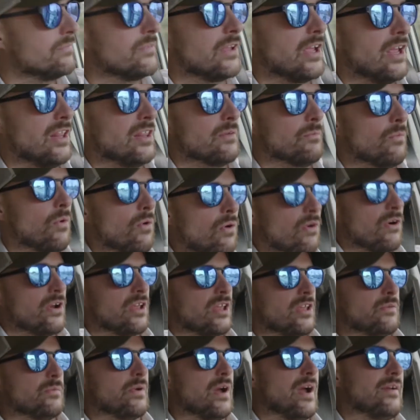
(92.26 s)
in the
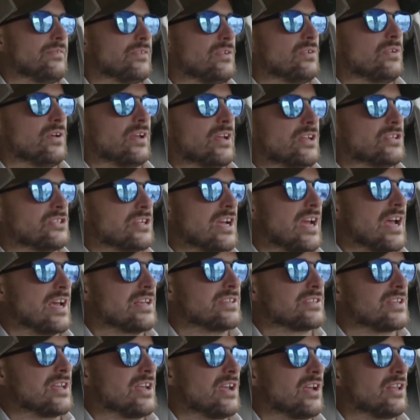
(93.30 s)
morning, you might have to do like a
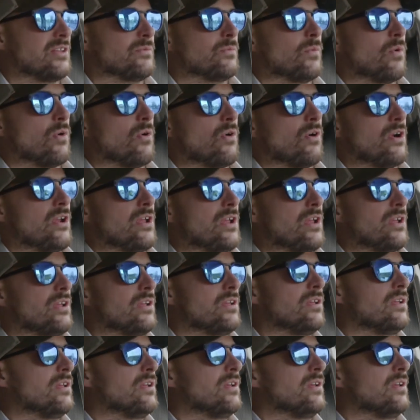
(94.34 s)
jazz gig in the morning,